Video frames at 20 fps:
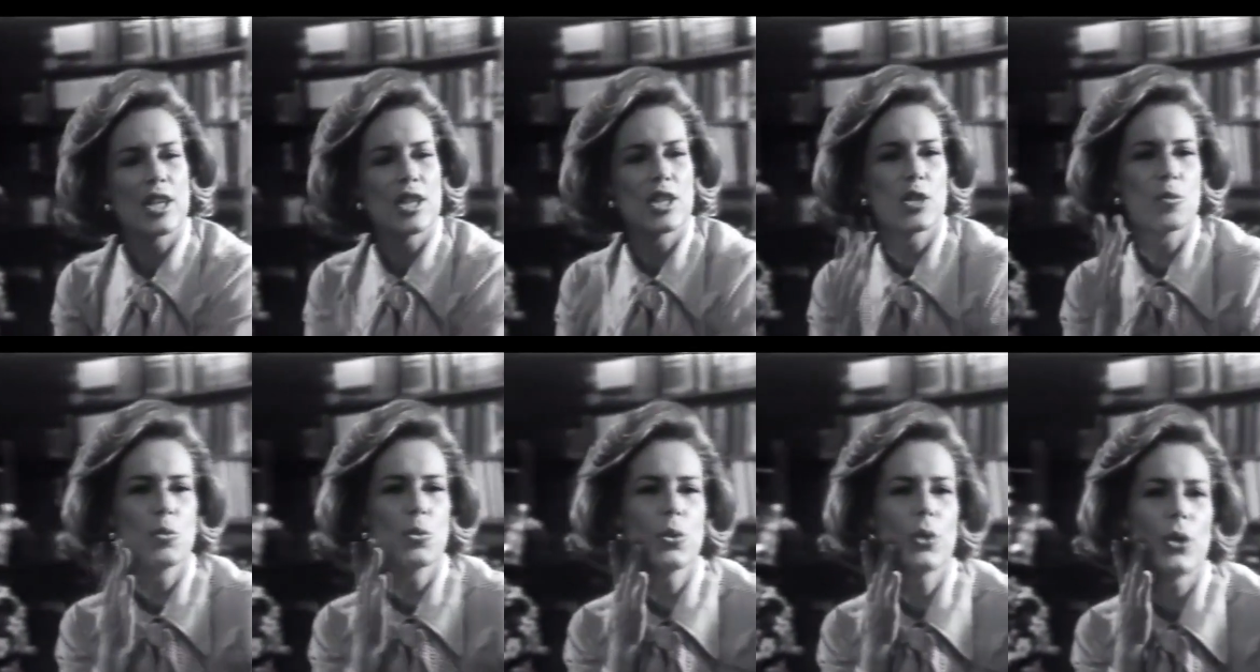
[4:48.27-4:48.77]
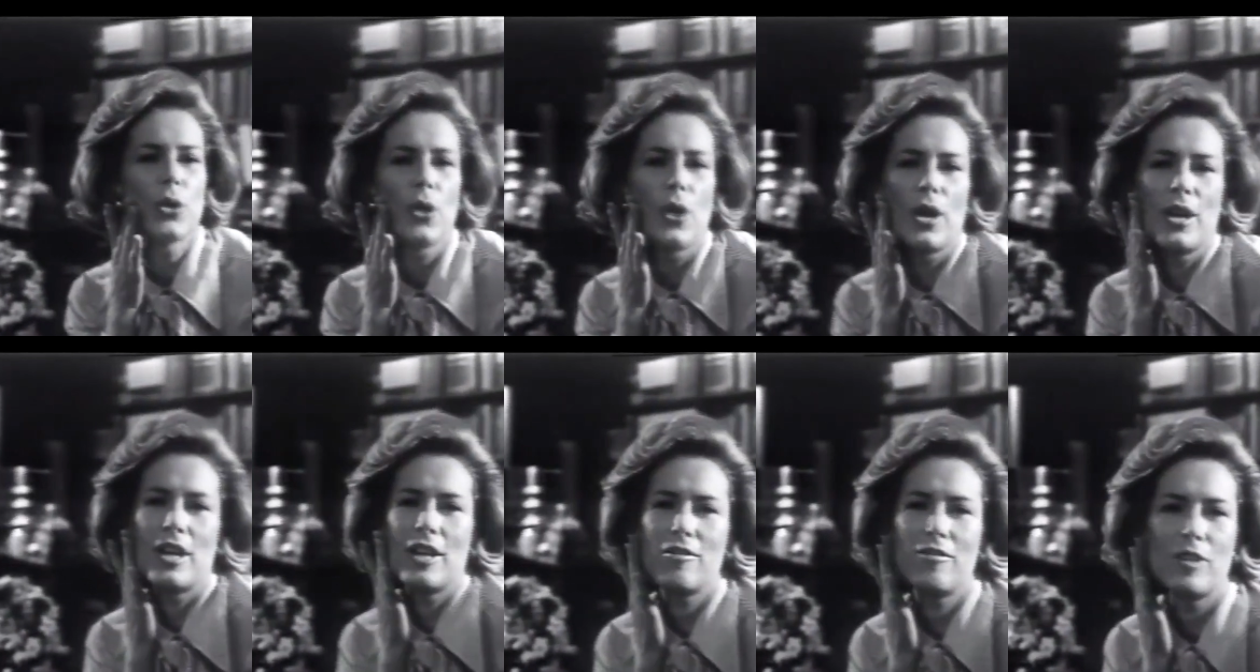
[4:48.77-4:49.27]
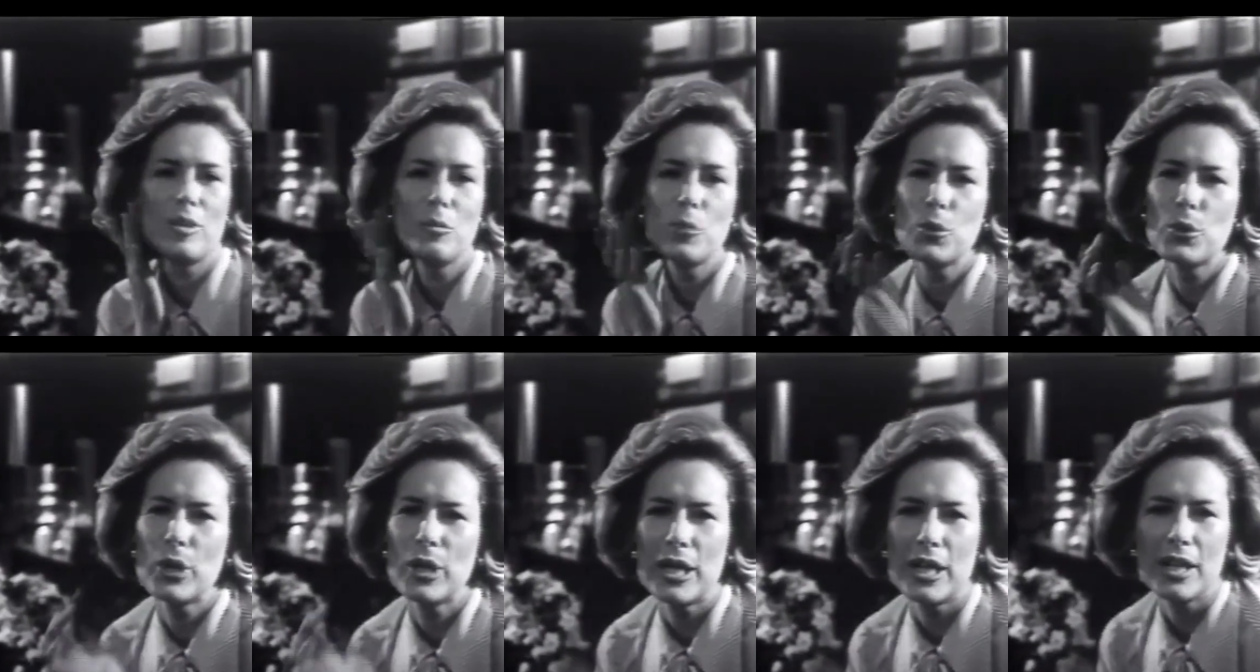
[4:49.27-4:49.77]
Smooth it on every
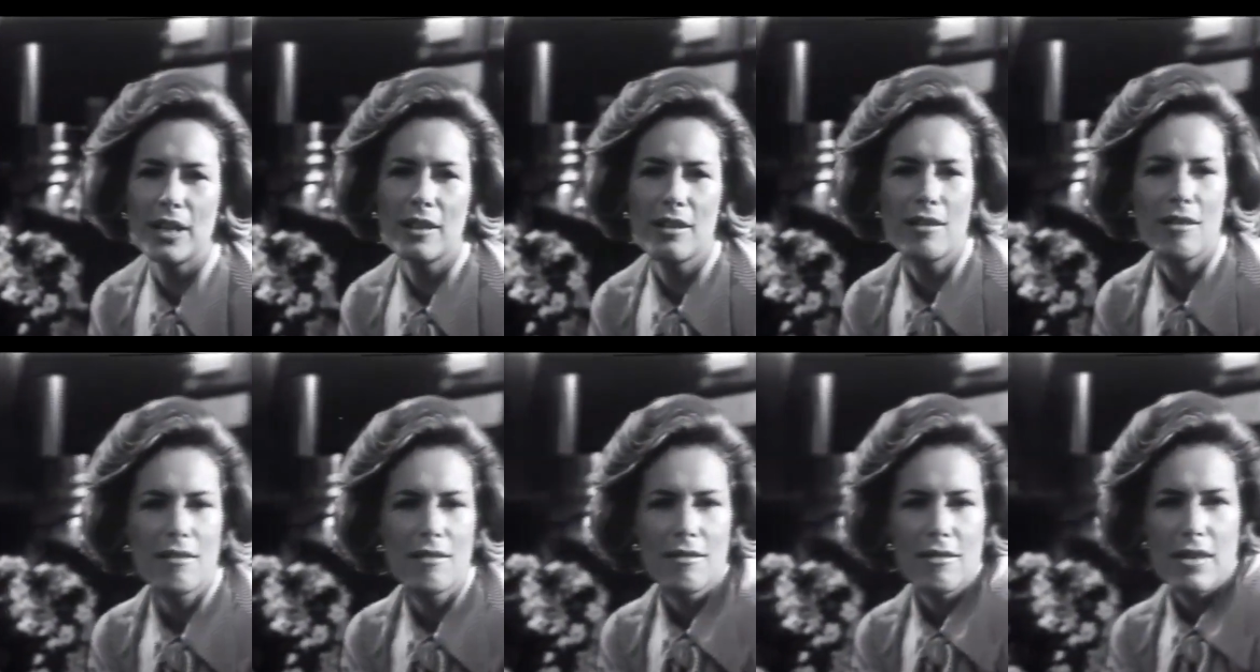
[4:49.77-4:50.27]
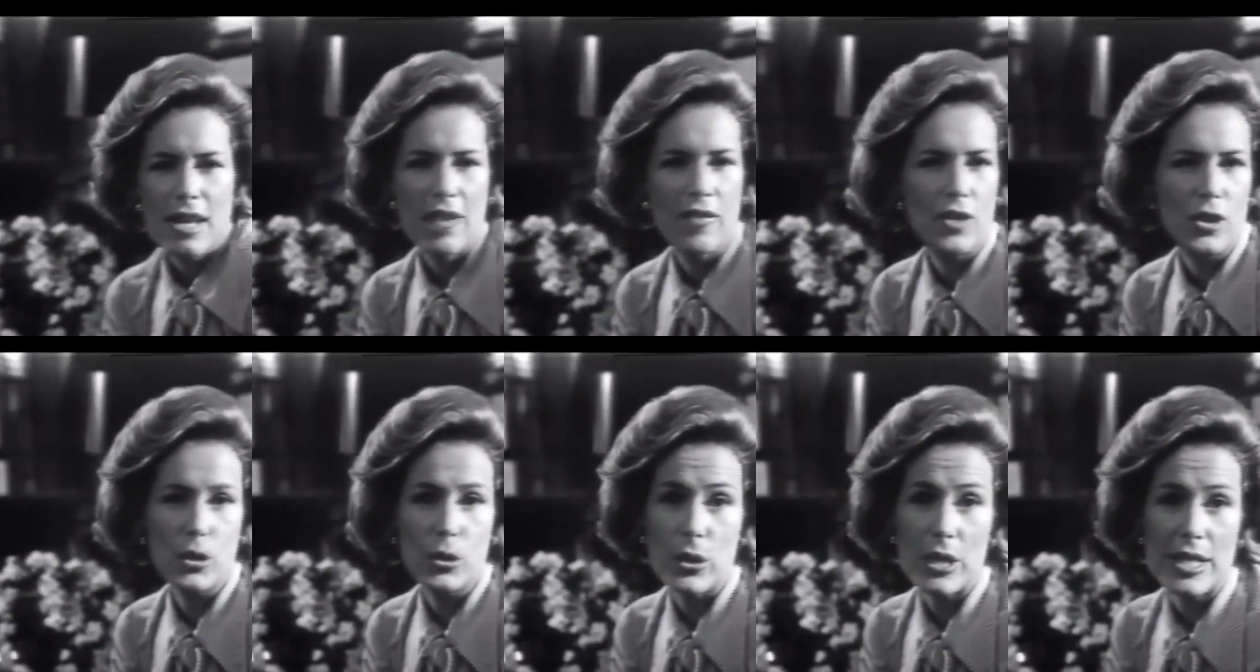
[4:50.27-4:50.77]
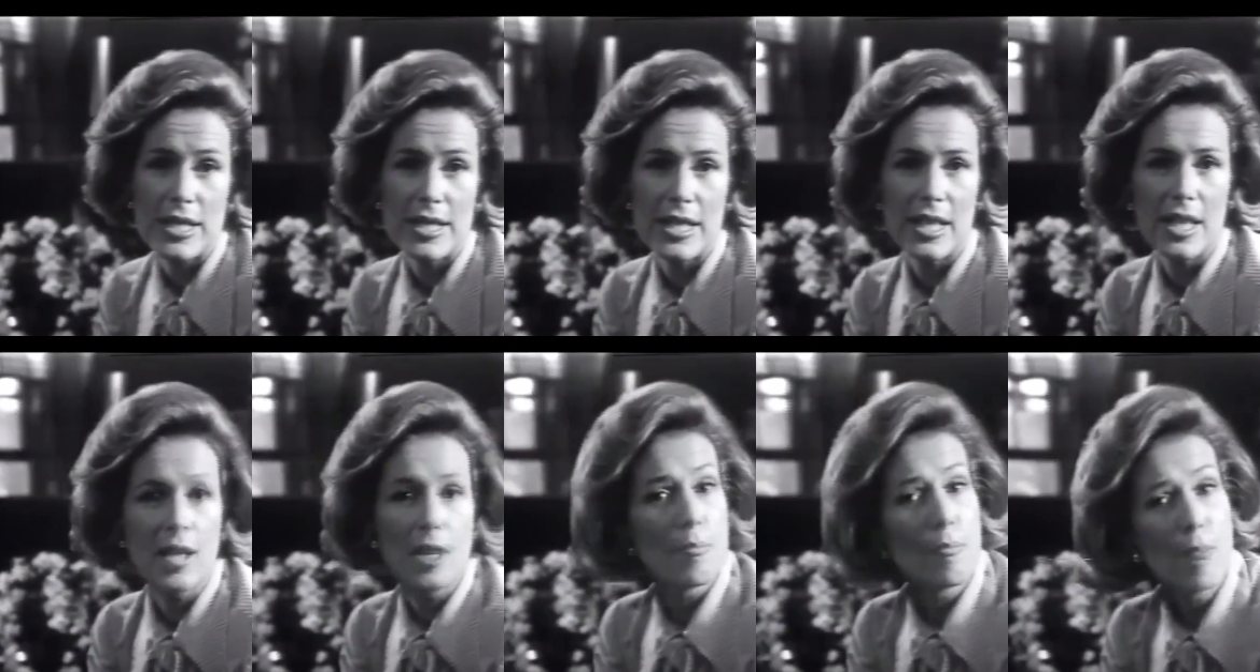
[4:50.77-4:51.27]
morning, never
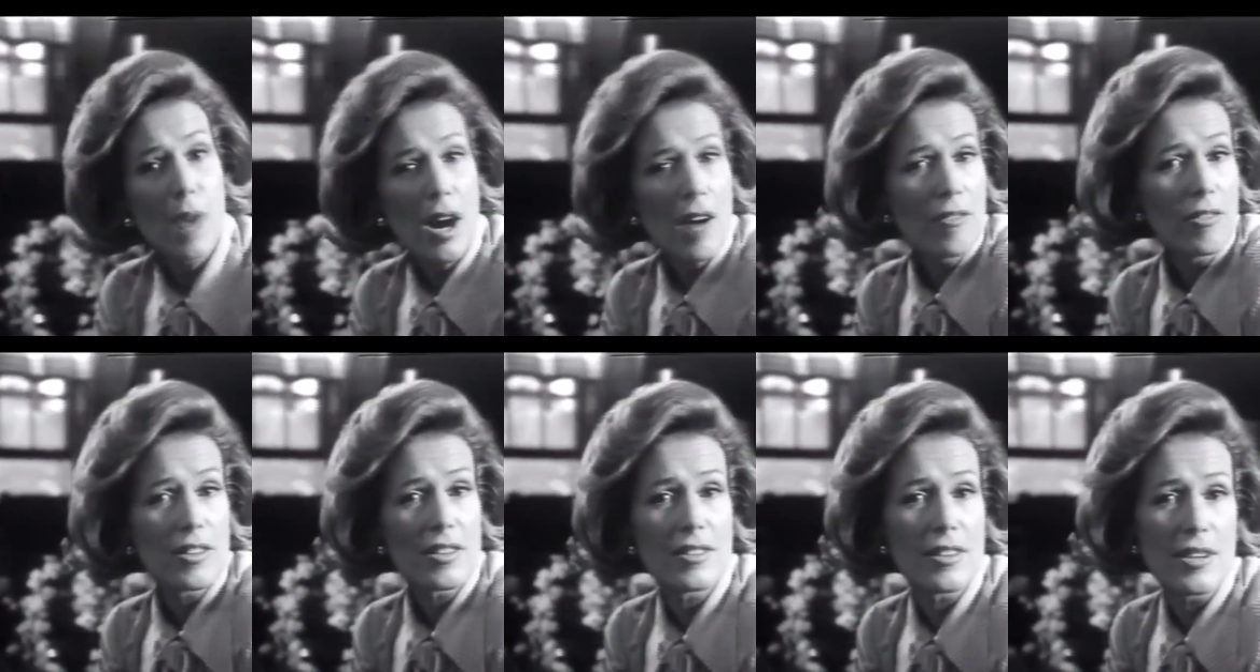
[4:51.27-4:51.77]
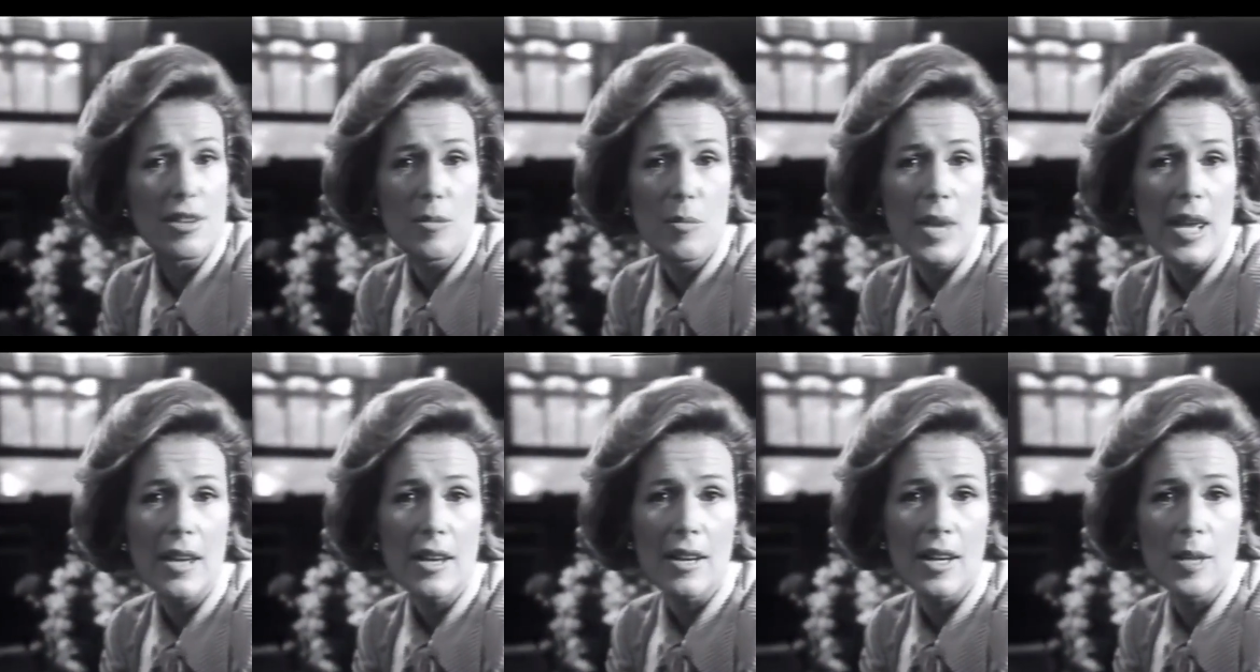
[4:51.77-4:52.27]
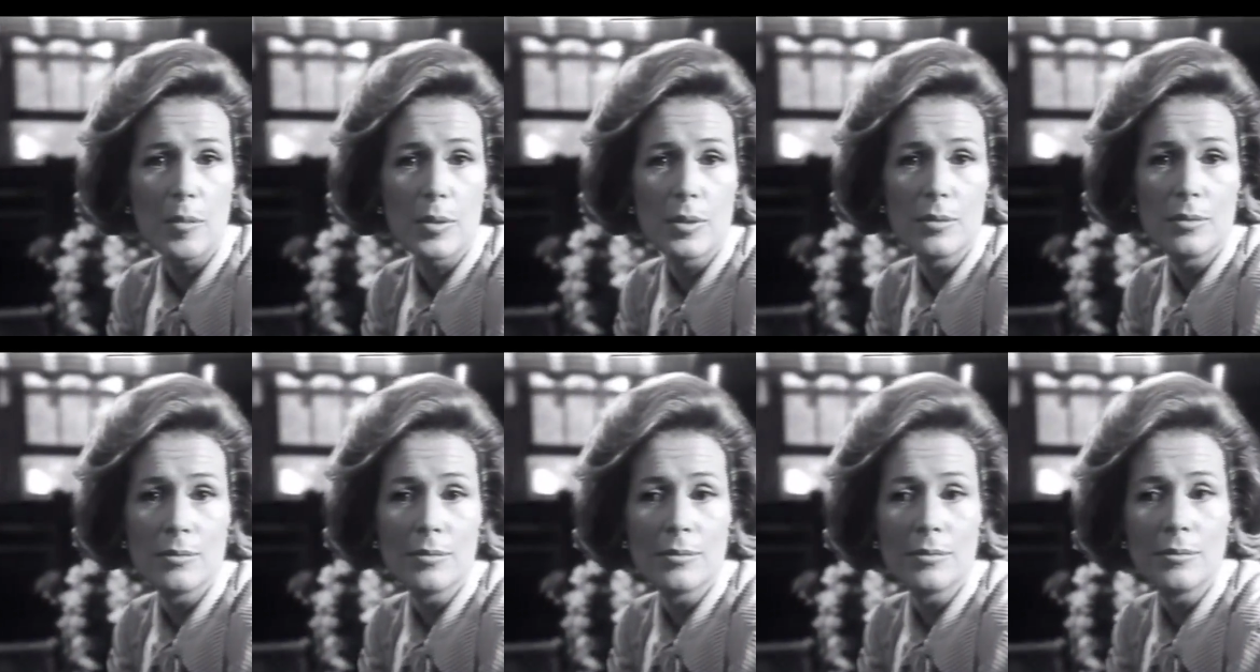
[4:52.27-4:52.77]
greasy, marvelous under makeup,
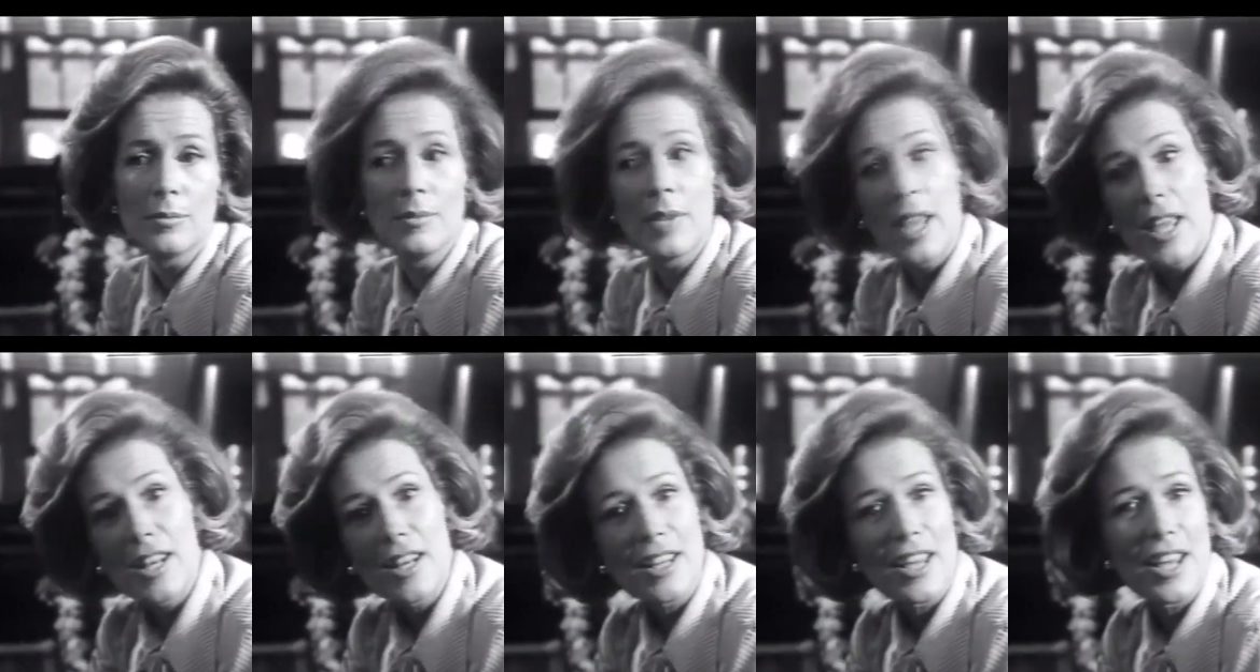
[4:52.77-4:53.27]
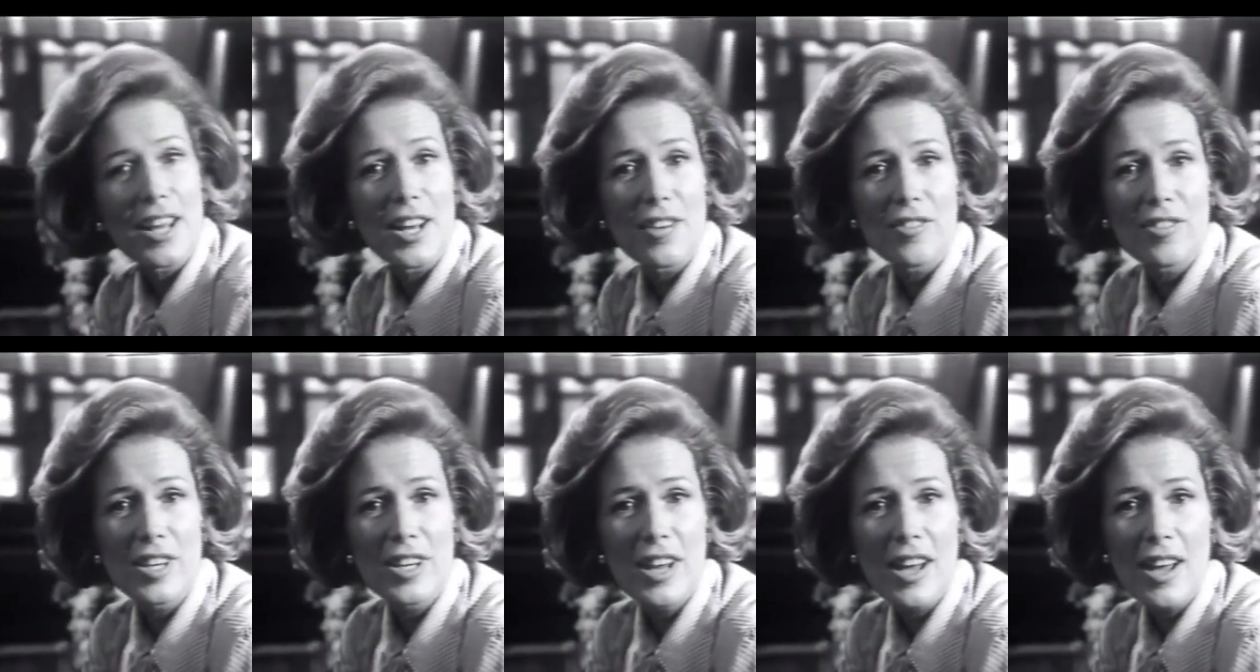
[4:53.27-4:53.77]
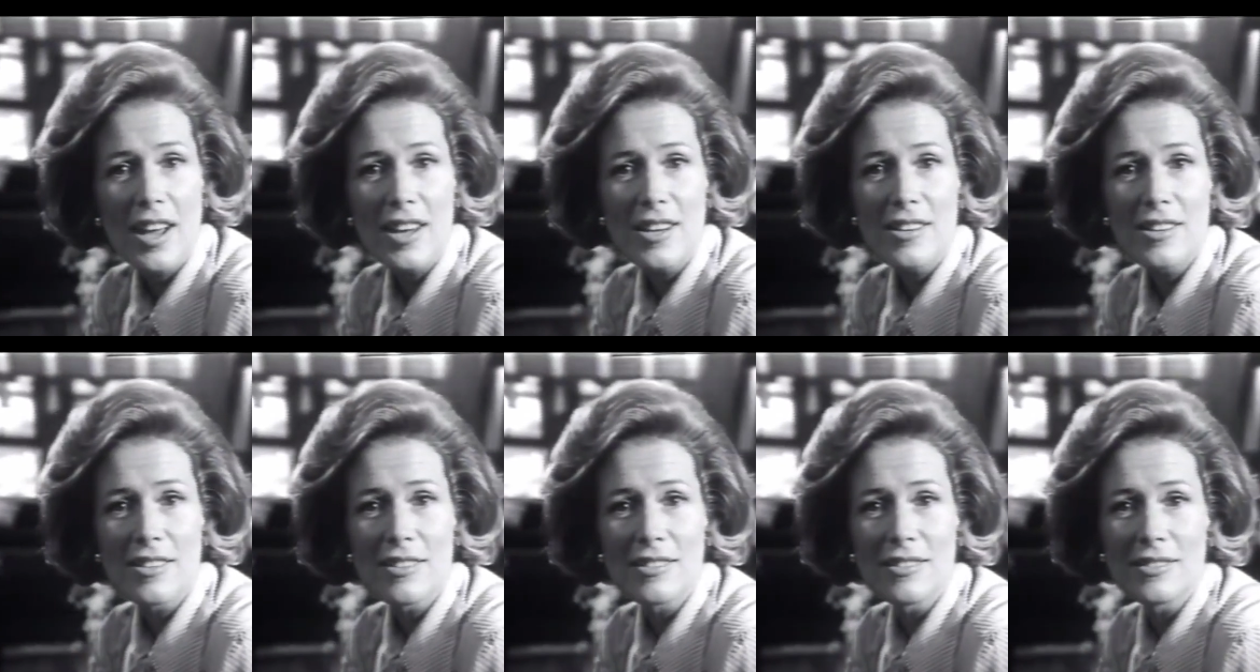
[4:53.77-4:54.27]
and again every
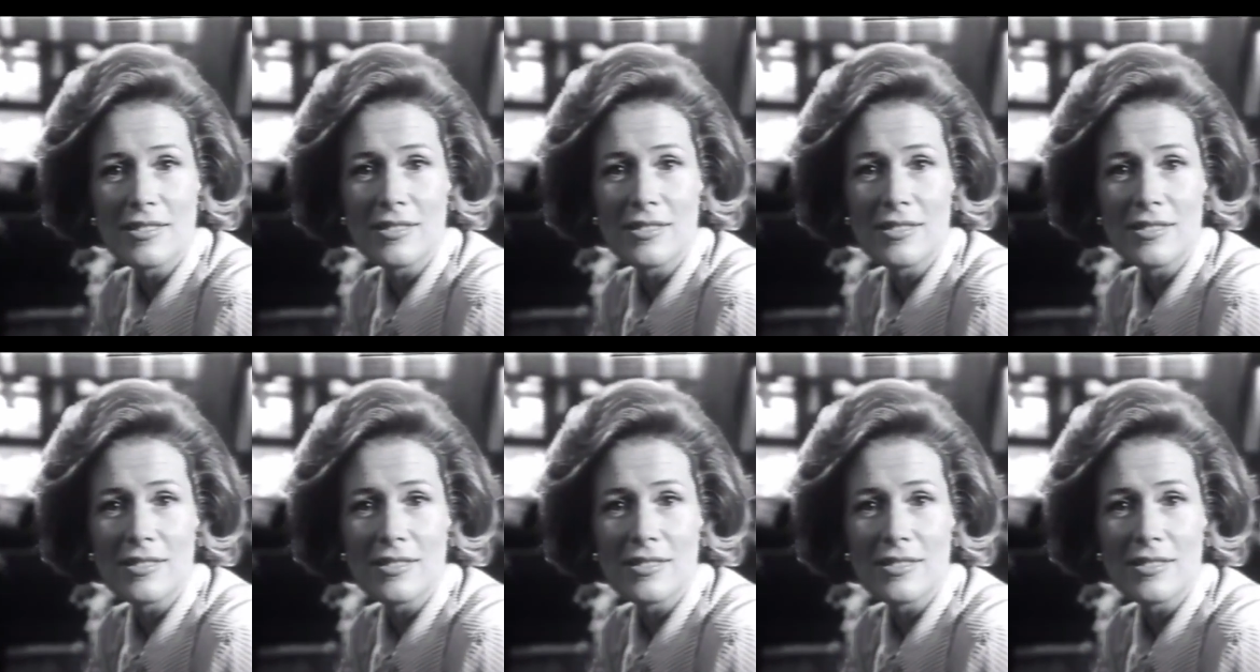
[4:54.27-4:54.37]
night.